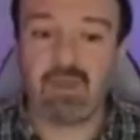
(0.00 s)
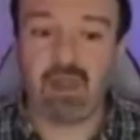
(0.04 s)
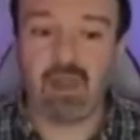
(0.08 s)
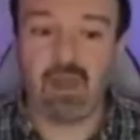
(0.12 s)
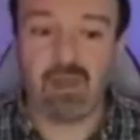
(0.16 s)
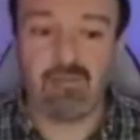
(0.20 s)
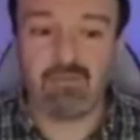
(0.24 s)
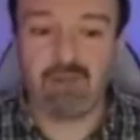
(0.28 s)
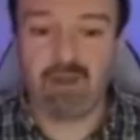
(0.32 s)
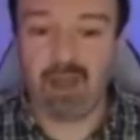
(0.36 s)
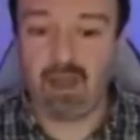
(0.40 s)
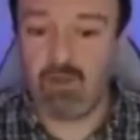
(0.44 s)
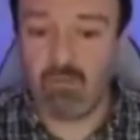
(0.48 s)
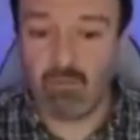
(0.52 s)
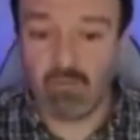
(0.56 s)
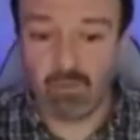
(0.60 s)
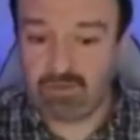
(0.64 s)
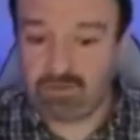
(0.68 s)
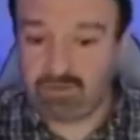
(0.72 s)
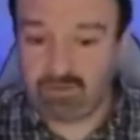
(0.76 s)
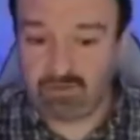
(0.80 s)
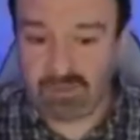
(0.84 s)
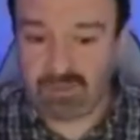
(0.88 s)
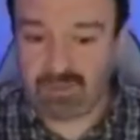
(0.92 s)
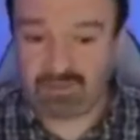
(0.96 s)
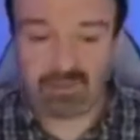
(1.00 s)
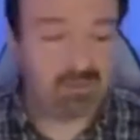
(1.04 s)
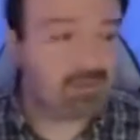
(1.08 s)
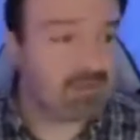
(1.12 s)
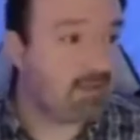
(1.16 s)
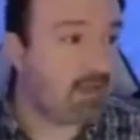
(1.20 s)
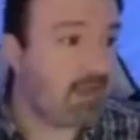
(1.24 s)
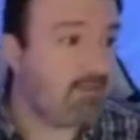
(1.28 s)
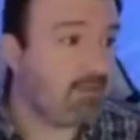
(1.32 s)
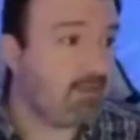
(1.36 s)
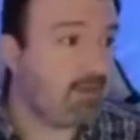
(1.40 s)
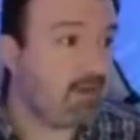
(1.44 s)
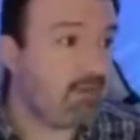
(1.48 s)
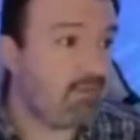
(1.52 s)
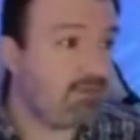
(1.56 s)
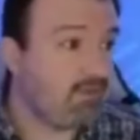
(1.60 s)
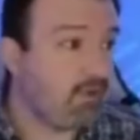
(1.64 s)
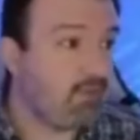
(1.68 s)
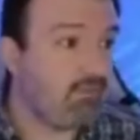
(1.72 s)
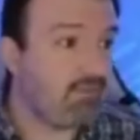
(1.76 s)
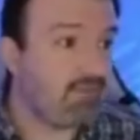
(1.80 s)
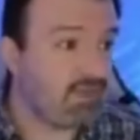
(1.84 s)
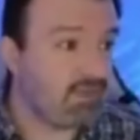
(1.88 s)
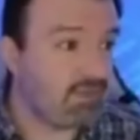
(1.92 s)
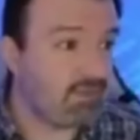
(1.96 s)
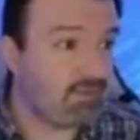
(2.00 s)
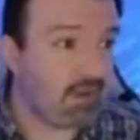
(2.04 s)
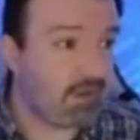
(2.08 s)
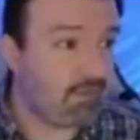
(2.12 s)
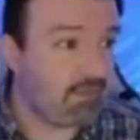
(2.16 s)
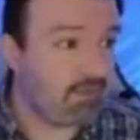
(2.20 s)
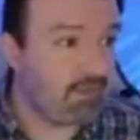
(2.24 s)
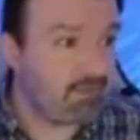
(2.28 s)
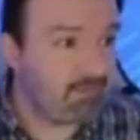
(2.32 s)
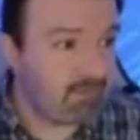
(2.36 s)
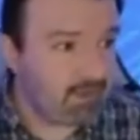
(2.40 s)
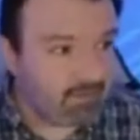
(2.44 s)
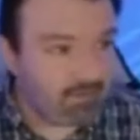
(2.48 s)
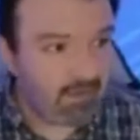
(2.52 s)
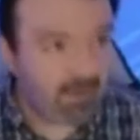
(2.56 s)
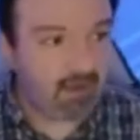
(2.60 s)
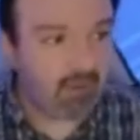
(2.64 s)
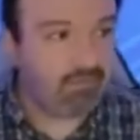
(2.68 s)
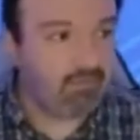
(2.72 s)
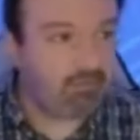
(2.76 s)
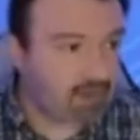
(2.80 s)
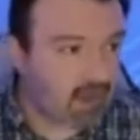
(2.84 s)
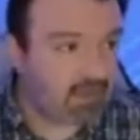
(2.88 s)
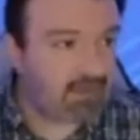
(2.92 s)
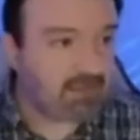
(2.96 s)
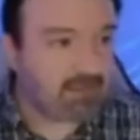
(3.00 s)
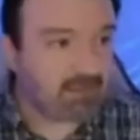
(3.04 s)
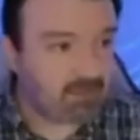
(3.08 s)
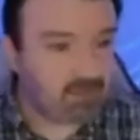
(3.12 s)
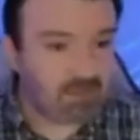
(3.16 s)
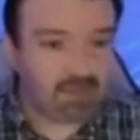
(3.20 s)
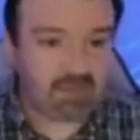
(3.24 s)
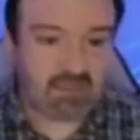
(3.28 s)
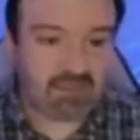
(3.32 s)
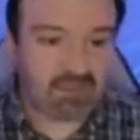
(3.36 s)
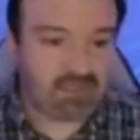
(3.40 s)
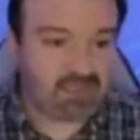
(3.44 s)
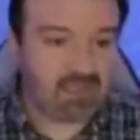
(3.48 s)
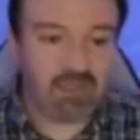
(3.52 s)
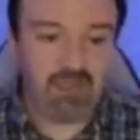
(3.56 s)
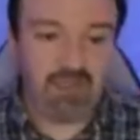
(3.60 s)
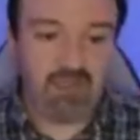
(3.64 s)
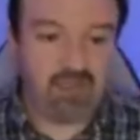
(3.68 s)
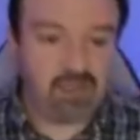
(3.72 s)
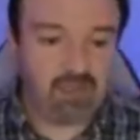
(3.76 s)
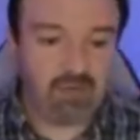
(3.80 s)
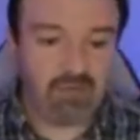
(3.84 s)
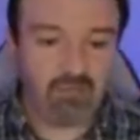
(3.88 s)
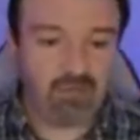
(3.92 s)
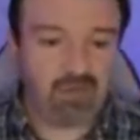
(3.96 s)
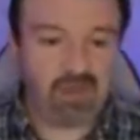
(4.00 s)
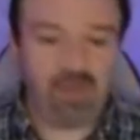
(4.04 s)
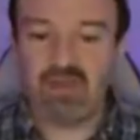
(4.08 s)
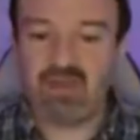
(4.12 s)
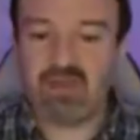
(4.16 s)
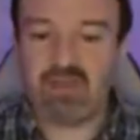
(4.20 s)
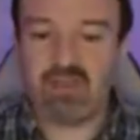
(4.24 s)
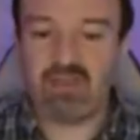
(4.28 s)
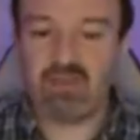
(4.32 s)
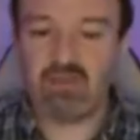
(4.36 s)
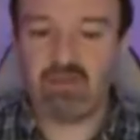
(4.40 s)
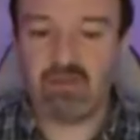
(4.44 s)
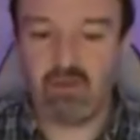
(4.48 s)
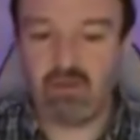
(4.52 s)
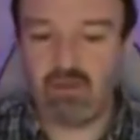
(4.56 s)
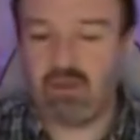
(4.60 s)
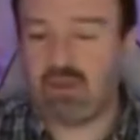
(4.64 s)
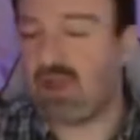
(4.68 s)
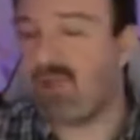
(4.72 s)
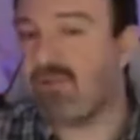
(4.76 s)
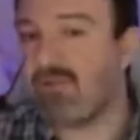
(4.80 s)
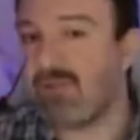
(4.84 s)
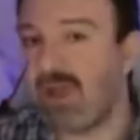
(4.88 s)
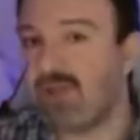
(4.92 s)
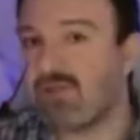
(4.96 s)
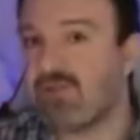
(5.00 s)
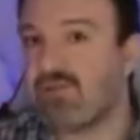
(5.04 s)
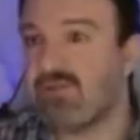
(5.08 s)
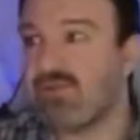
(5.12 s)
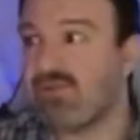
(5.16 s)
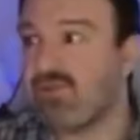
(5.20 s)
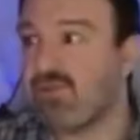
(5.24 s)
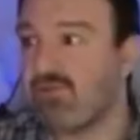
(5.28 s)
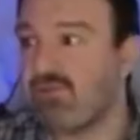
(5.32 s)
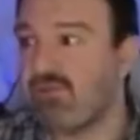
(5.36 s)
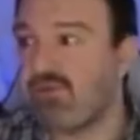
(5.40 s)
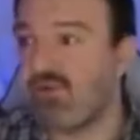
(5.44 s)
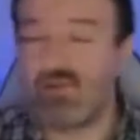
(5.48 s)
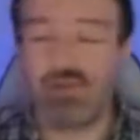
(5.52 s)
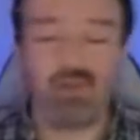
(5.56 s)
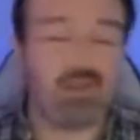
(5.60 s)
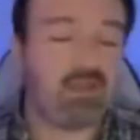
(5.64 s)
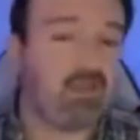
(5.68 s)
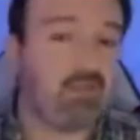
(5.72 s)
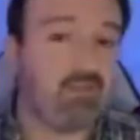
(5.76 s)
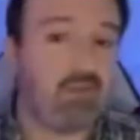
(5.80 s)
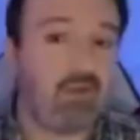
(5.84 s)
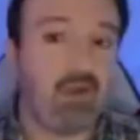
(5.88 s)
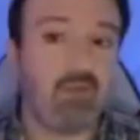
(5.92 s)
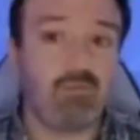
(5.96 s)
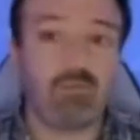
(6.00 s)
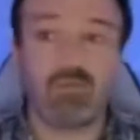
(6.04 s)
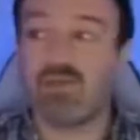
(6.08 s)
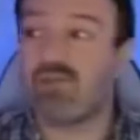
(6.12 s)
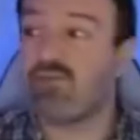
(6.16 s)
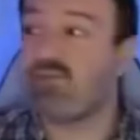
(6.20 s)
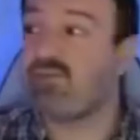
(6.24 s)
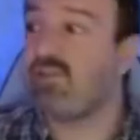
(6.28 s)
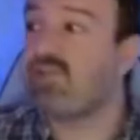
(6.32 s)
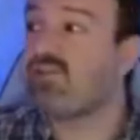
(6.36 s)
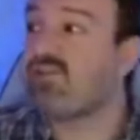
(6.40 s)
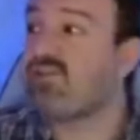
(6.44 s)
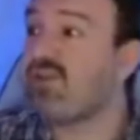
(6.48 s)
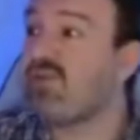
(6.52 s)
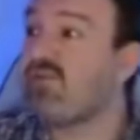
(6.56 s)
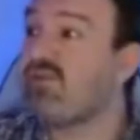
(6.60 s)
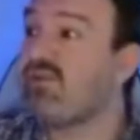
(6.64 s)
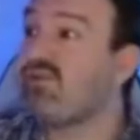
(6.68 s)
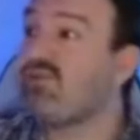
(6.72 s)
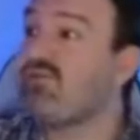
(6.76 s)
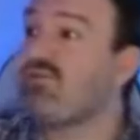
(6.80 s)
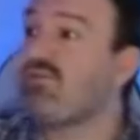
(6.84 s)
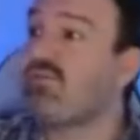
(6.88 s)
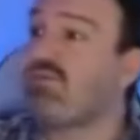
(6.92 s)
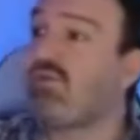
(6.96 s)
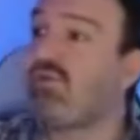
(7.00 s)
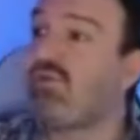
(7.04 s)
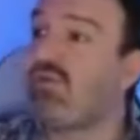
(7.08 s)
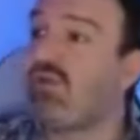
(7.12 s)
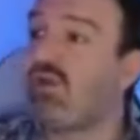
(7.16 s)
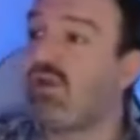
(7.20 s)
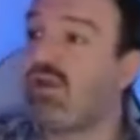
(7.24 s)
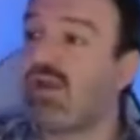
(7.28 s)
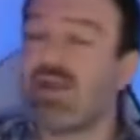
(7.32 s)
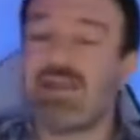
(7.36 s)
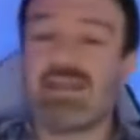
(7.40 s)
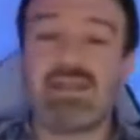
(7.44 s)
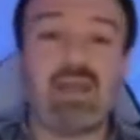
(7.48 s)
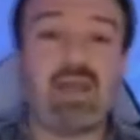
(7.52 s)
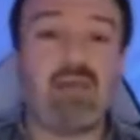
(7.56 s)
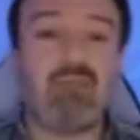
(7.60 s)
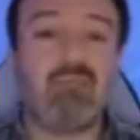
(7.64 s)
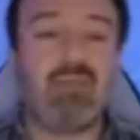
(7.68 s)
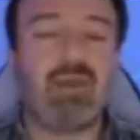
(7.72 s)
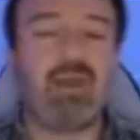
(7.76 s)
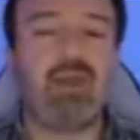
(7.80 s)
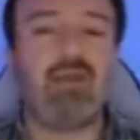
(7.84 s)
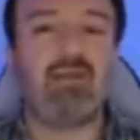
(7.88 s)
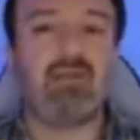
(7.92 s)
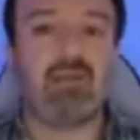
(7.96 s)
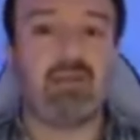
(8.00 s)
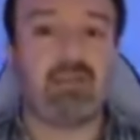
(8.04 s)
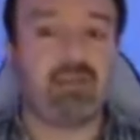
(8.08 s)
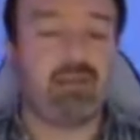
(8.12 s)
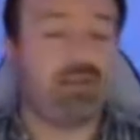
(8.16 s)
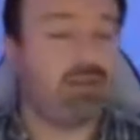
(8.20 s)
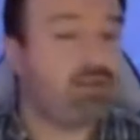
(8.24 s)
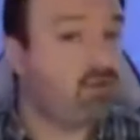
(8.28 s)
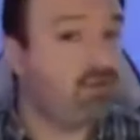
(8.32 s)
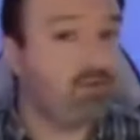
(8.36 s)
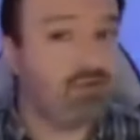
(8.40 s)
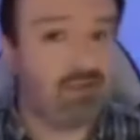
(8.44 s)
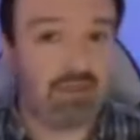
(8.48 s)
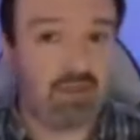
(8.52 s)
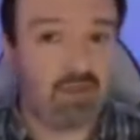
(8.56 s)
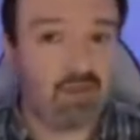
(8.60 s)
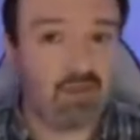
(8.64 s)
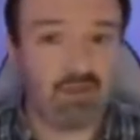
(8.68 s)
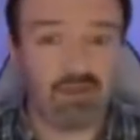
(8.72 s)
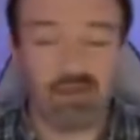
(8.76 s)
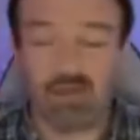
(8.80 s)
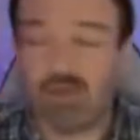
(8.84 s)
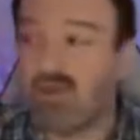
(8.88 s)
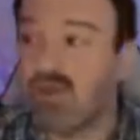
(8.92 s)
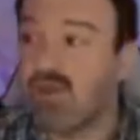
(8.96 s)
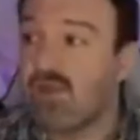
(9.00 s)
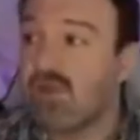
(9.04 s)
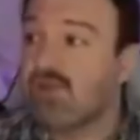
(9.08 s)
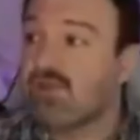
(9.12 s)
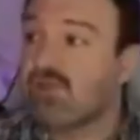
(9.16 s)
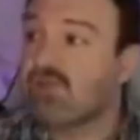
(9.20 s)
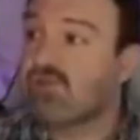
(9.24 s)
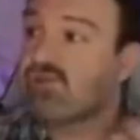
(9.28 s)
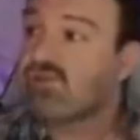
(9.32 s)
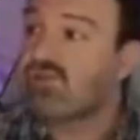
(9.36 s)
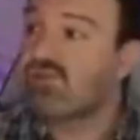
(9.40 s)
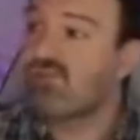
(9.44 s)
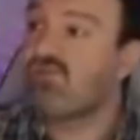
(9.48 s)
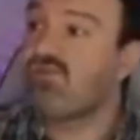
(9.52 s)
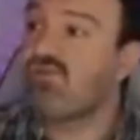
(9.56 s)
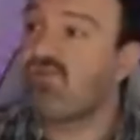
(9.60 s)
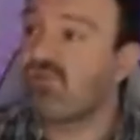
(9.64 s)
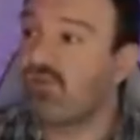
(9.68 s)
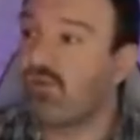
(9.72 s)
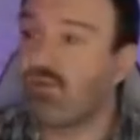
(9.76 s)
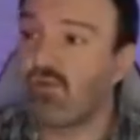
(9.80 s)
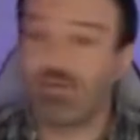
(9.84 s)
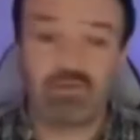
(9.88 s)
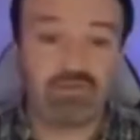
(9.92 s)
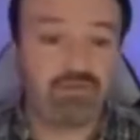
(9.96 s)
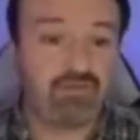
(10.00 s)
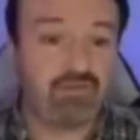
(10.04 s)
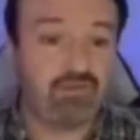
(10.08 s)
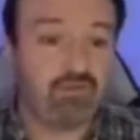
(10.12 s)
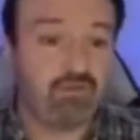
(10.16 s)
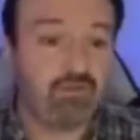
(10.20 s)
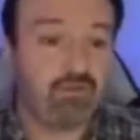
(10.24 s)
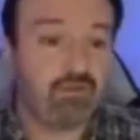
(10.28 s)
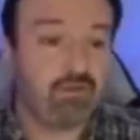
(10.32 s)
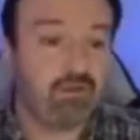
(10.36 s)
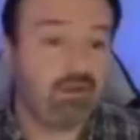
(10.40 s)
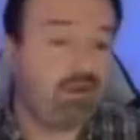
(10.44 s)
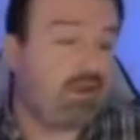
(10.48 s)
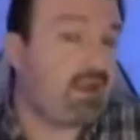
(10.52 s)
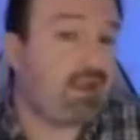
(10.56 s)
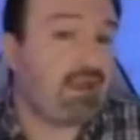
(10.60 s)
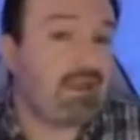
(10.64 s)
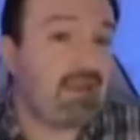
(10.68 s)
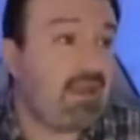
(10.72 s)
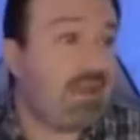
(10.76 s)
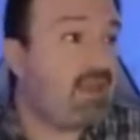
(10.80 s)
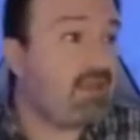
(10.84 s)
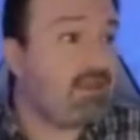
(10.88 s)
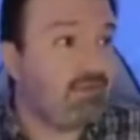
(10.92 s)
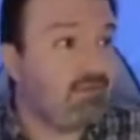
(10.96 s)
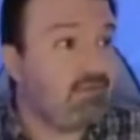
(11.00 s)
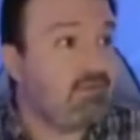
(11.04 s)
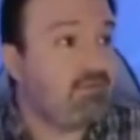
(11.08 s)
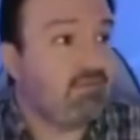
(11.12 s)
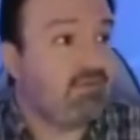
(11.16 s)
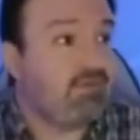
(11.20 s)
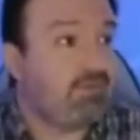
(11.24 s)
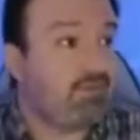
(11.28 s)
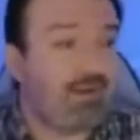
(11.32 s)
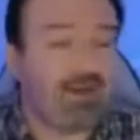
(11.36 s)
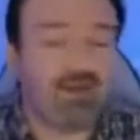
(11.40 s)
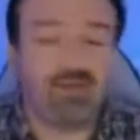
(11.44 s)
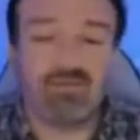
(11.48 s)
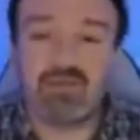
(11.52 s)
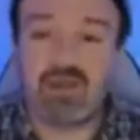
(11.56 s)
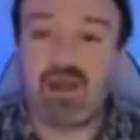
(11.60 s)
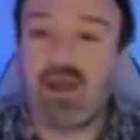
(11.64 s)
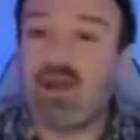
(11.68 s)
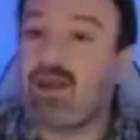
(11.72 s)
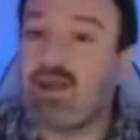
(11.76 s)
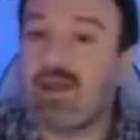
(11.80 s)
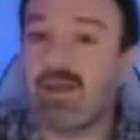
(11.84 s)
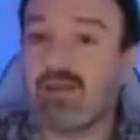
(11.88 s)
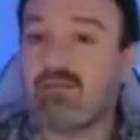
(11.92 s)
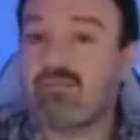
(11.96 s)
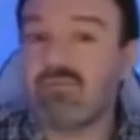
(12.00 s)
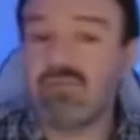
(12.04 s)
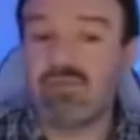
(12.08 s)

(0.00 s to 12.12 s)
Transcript: I'm not, once we hit the time that I'm done, which is probably going to be around 9:30-ish, if we didn't hit the goal, I'm not doing the poll. And the bummer is, let's say we do the poll and I get Bailey, the new character. There's 2 tours to do with her, and I can't do them because I'm out of time.